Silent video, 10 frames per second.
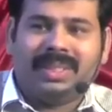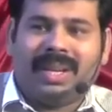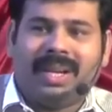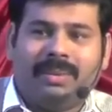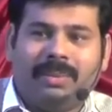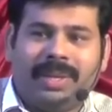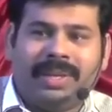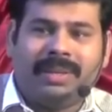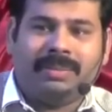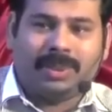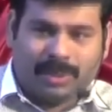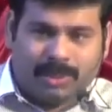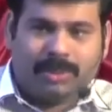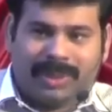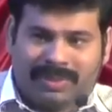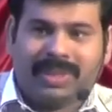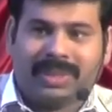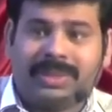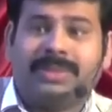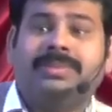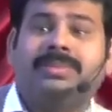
and made him to do my work.